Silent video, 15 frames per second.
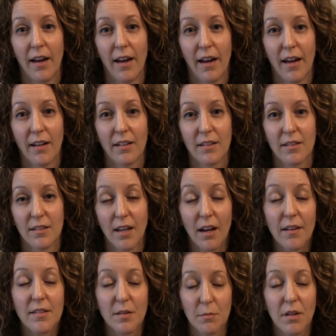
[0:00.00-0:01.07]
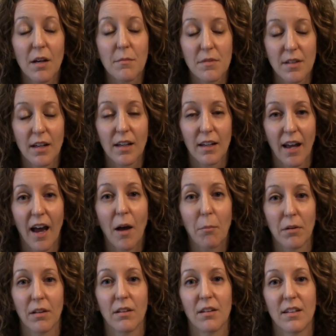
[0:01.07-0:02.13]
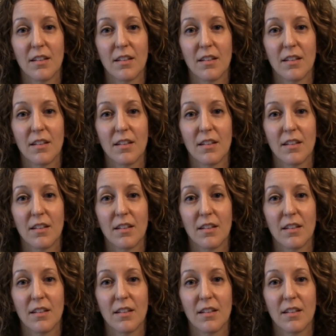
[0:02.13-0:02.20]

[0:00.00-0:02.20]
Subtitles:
And yeah, sometimes that can happen.